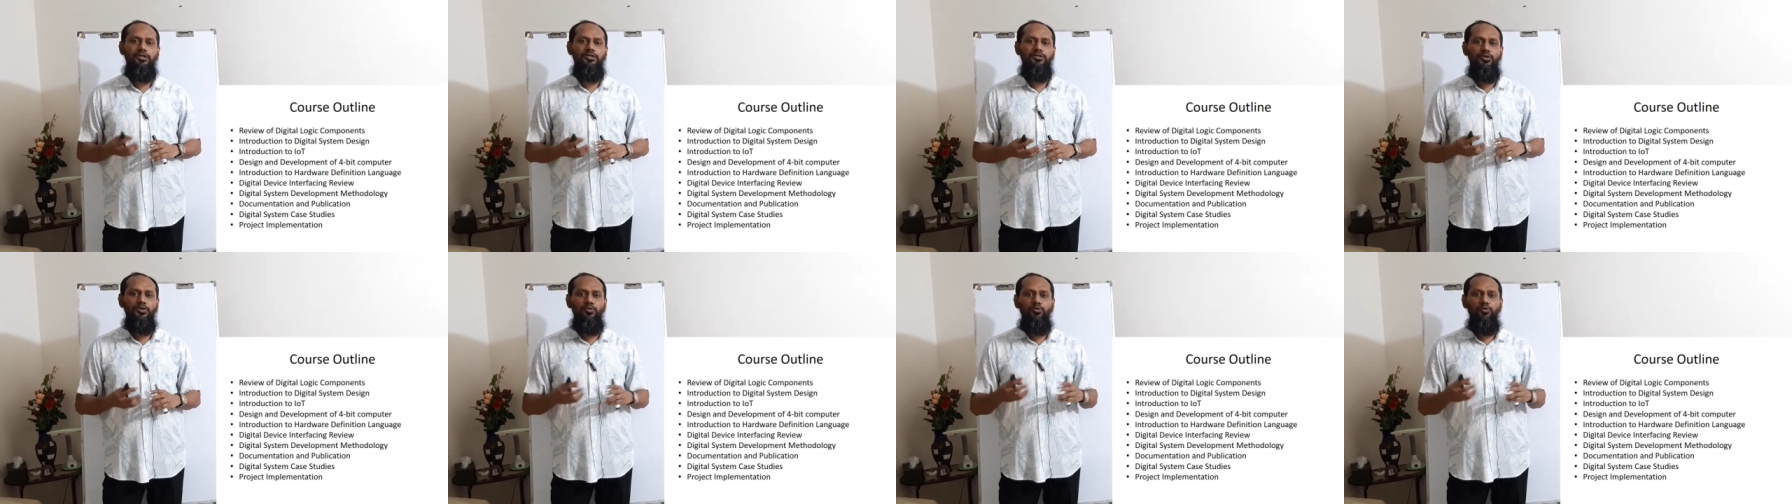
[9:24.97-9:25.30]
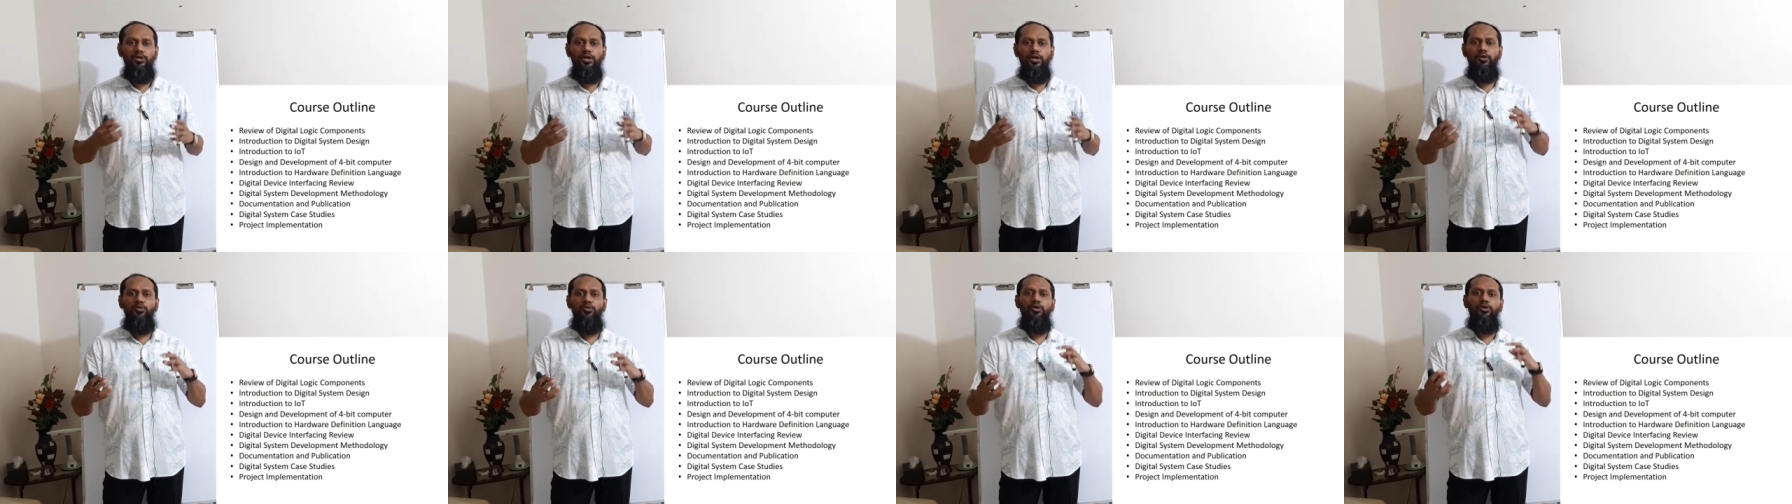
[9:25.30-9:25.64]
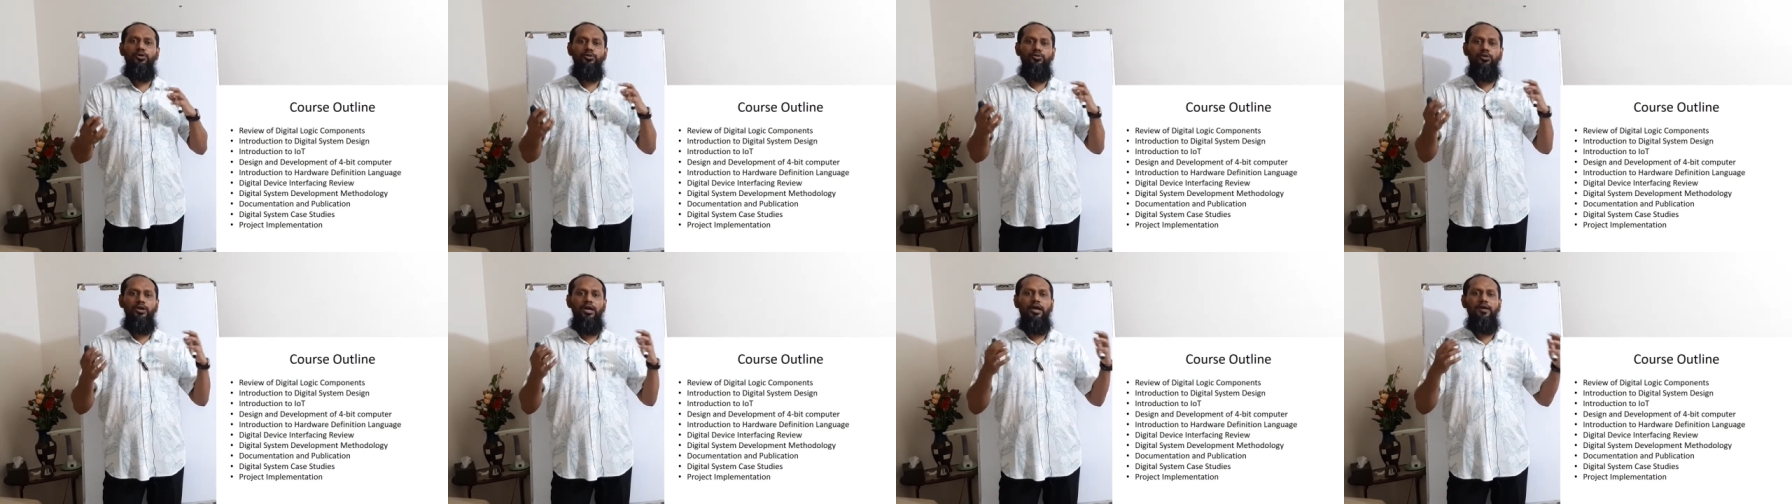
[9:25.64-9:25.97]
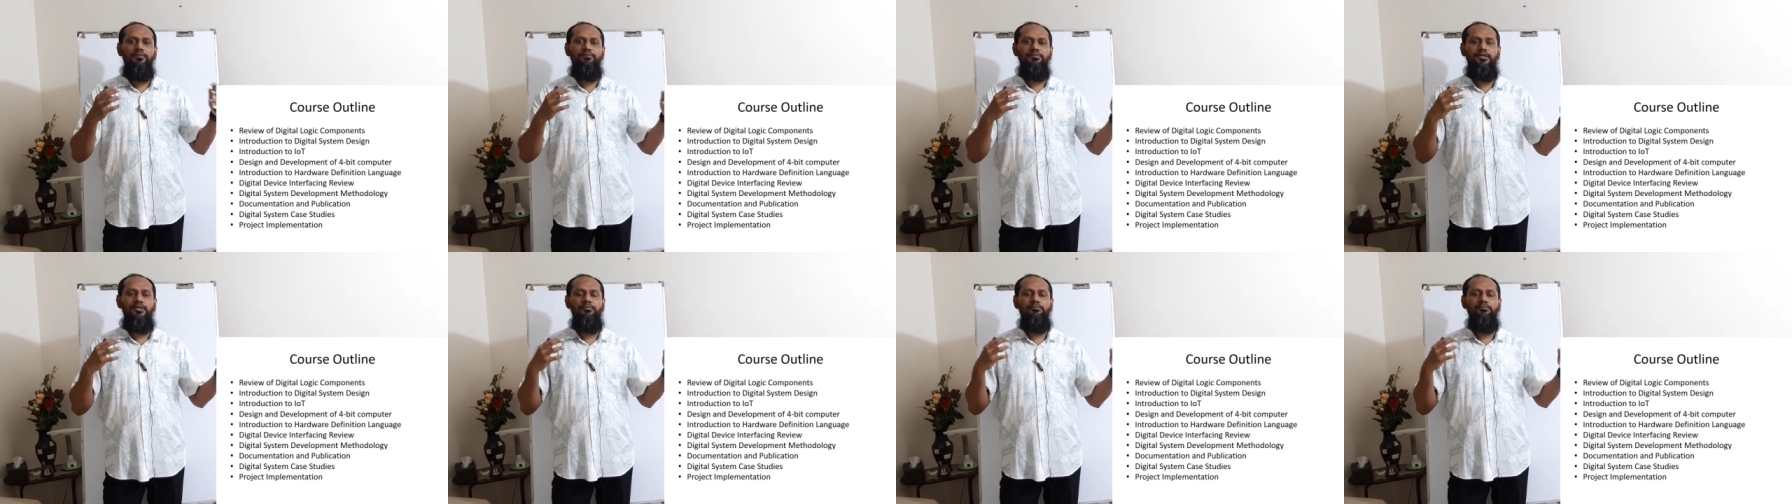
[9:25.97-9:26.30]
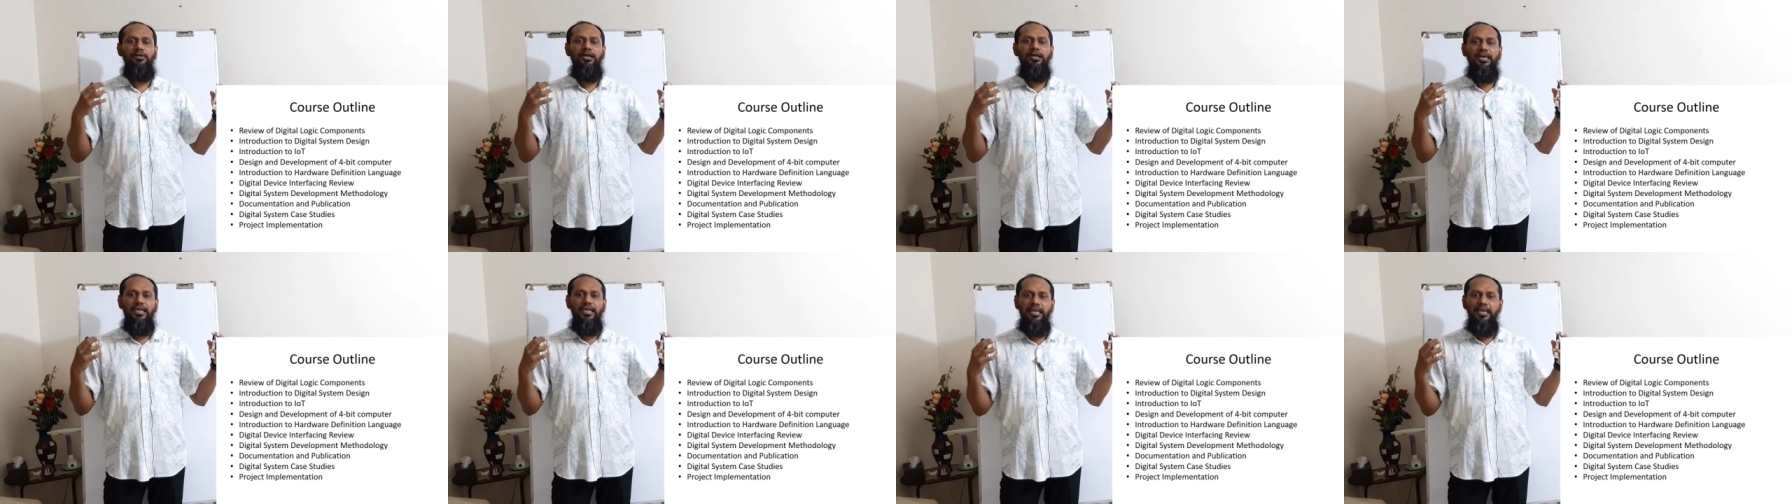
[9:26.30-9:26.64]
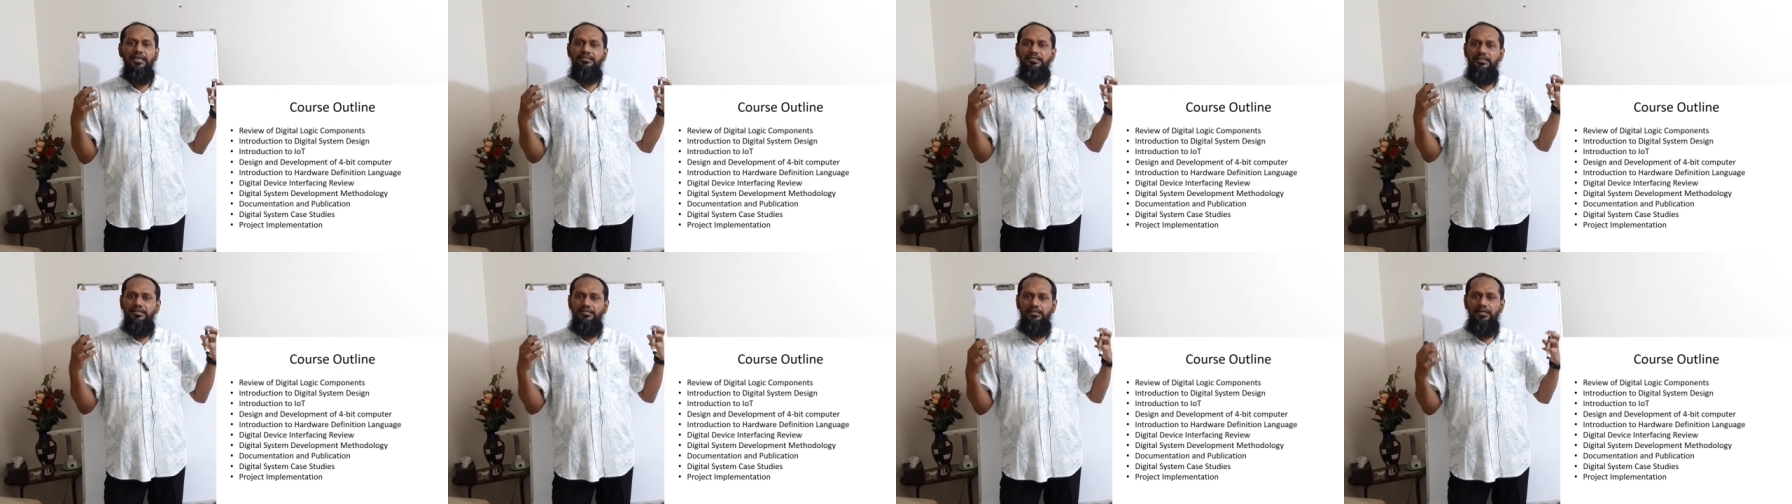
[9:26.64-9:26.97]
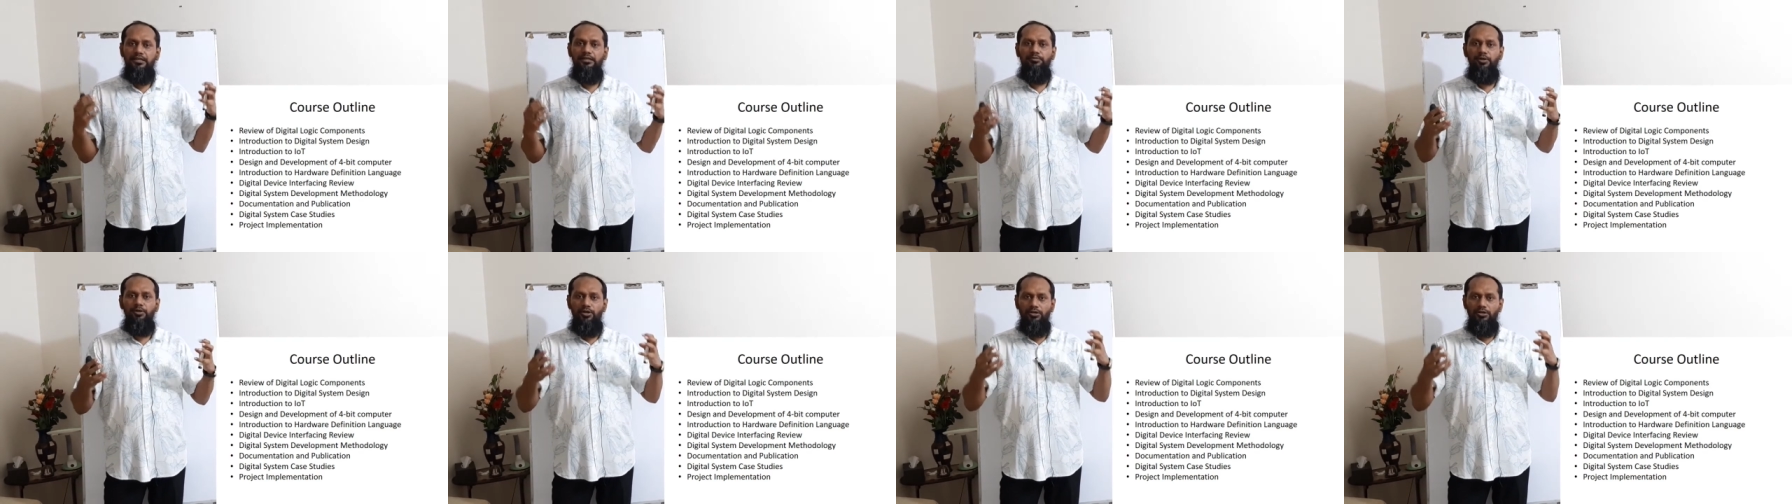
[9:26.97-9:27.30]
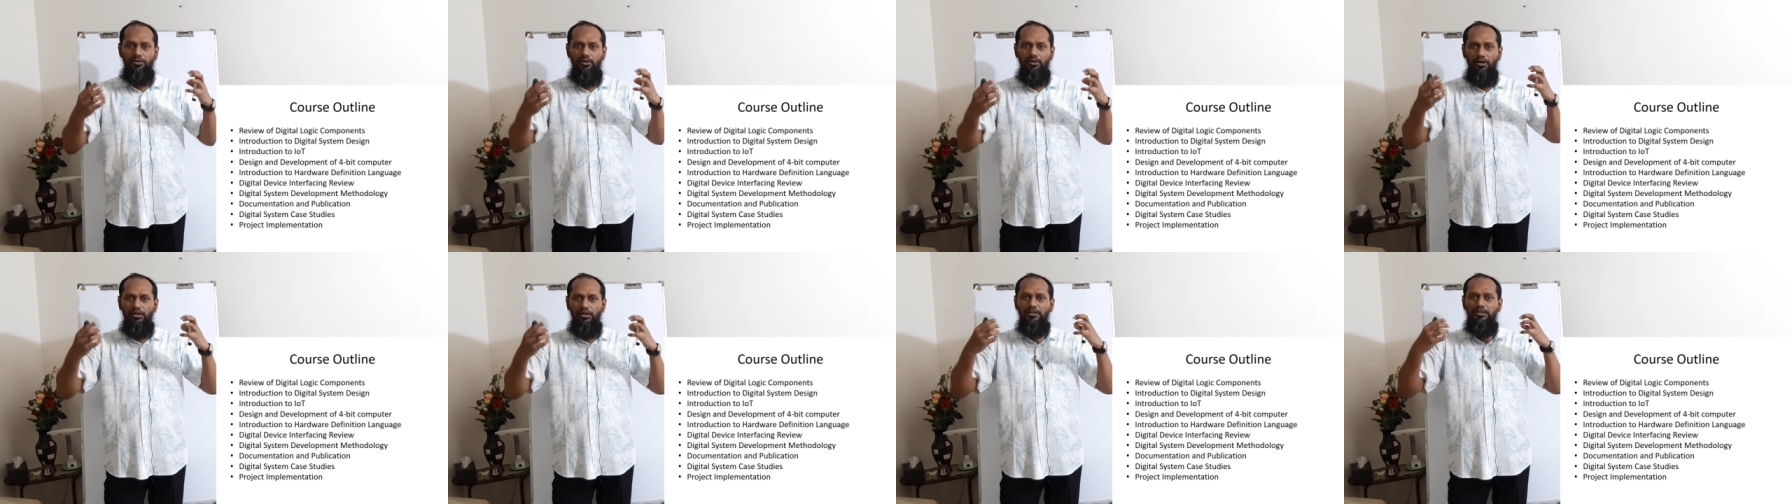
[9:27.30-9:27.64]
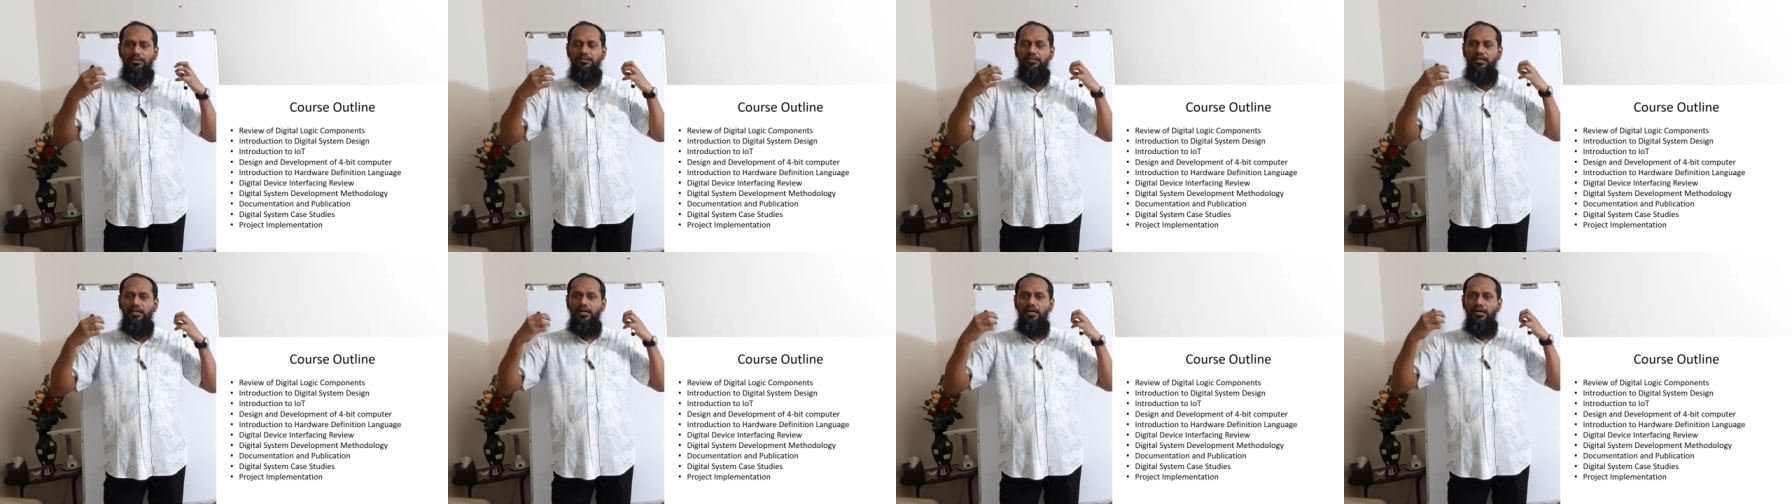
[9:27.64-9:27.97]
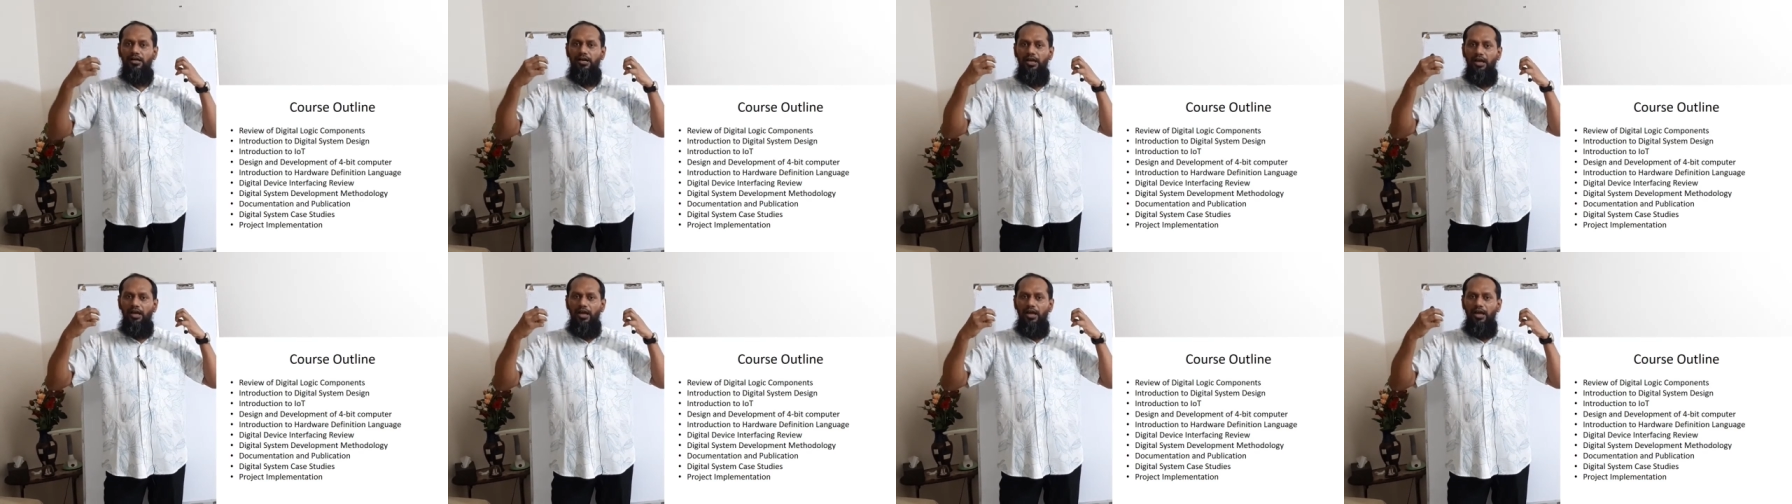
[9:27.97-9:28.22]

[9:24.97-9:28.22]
So we are going to have some case study, because all these are